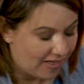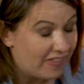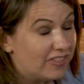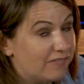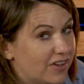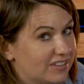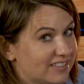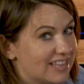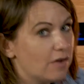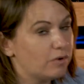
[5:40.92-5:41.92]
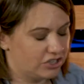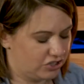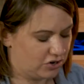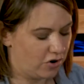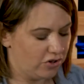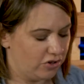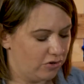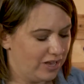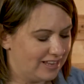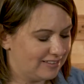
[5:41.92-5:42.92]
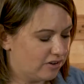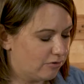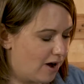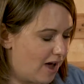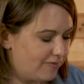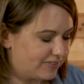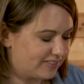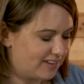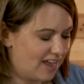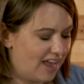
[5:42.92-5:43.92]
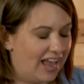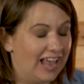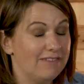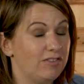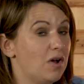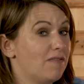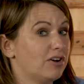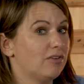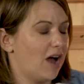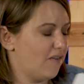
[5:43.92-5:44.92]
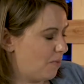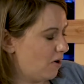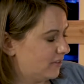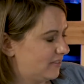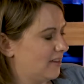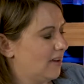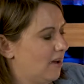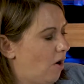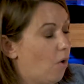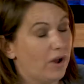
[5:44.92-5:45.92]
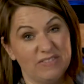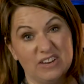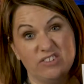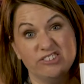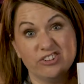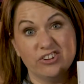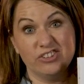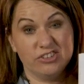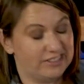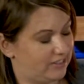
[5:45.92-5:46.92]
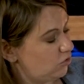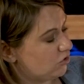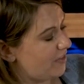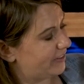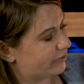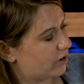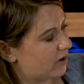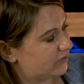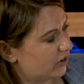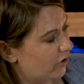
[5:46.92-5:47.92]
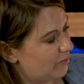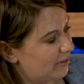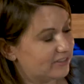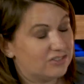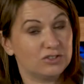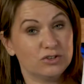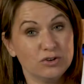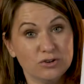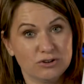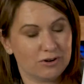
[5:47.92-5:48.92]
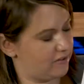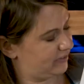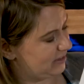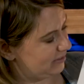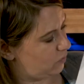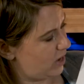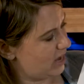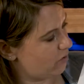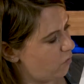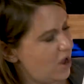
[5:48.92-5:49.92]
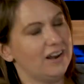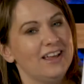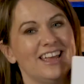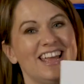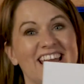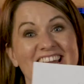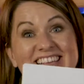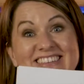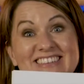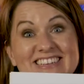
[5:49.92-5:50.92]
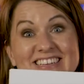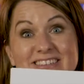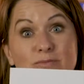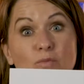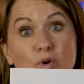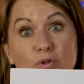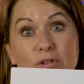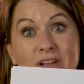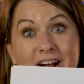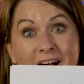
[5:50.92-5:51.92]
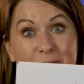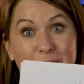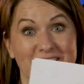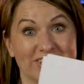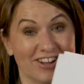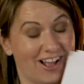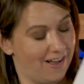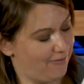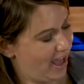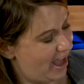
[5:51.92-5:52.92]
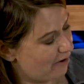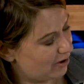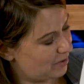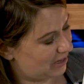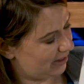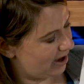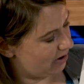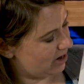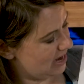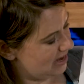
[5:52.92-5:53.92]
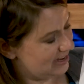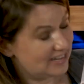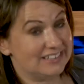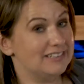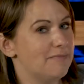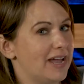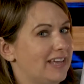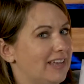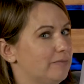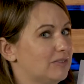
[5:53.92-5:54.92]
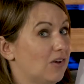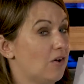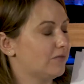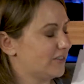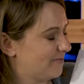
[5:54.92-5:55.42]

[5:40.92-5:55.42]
The first thing I want to show you is the crafts. If you have a craft box, or even if you don't, you could still try this craft at home. There's 2 crafts this week. One is sticking some wool on a picture of Harry Mcclary to make him soft.